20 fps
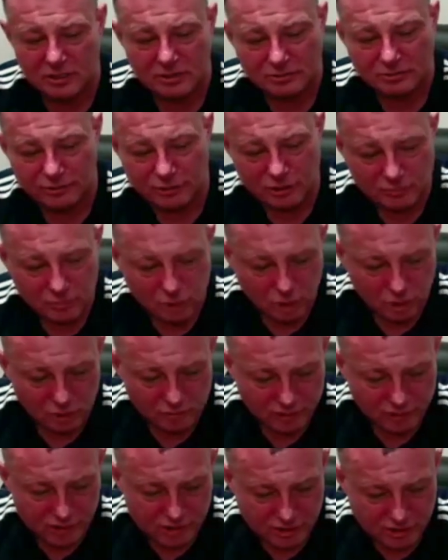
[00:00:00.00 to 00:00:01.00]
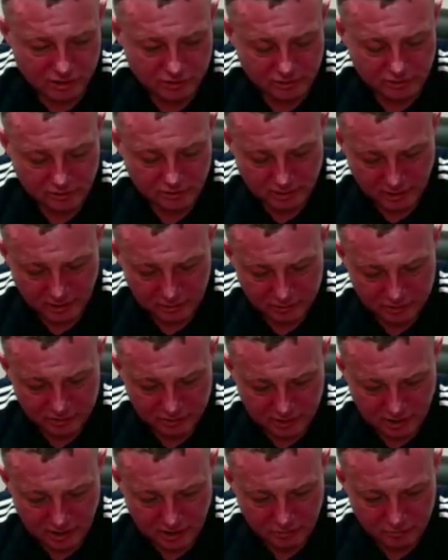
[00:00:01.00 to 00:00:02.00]
do more of each other, how we can
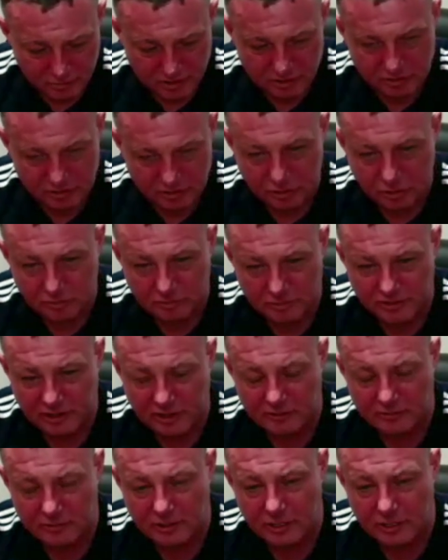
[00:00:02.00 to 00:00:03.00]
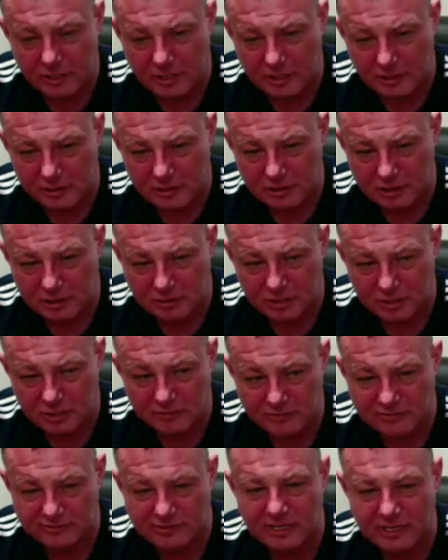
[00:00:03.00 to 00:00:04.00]
kind of build a hub down there and like a bit of a
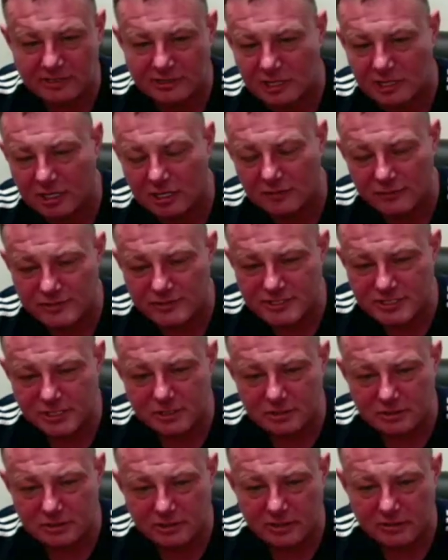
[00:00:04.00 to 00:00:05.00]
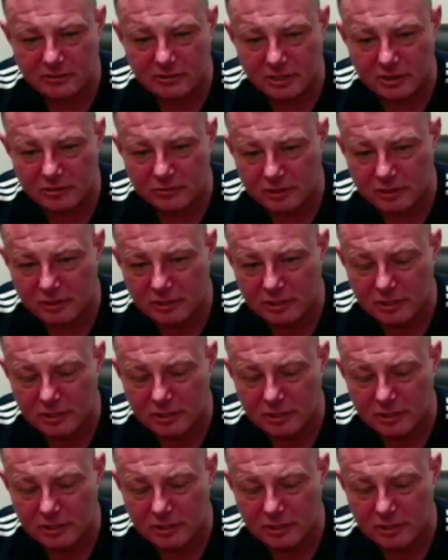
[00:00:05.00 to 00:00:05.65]
satellite of Eternal down that way.